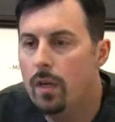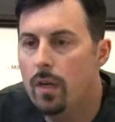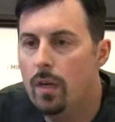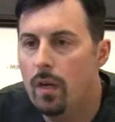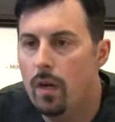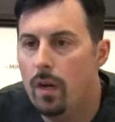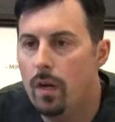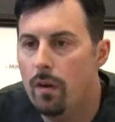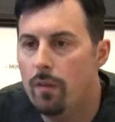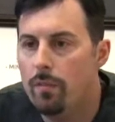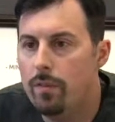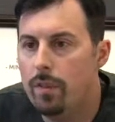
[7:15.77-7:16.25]

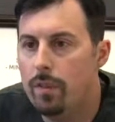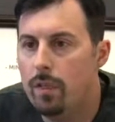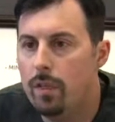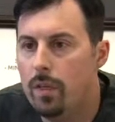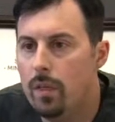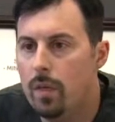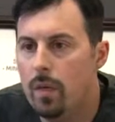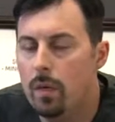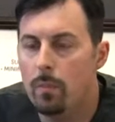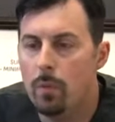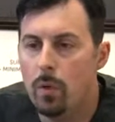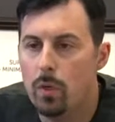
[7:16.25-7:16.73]
of the
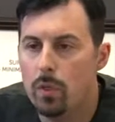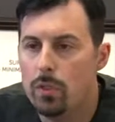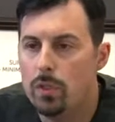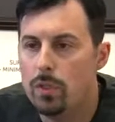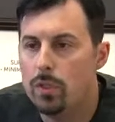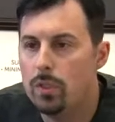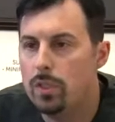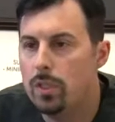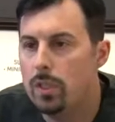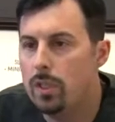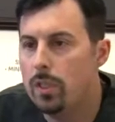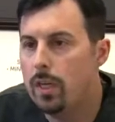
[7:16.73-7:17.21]

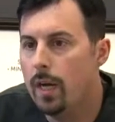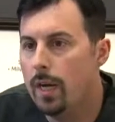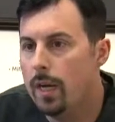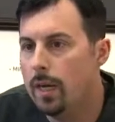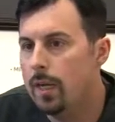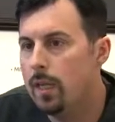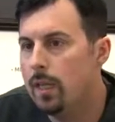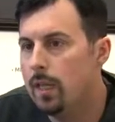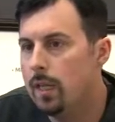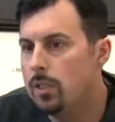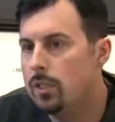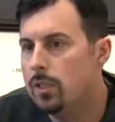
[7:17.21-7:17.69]
emergency
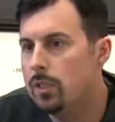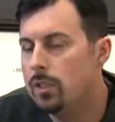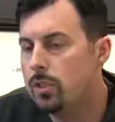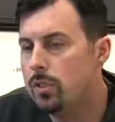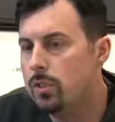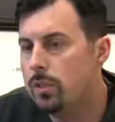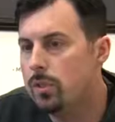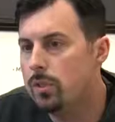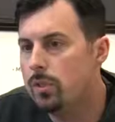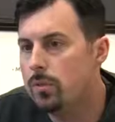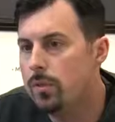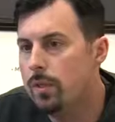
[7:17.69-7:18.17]
gynecologic
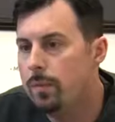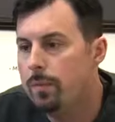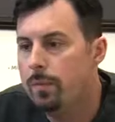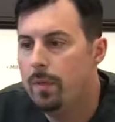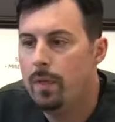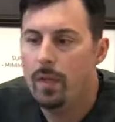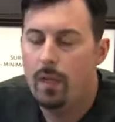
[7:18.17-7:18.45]
surgery,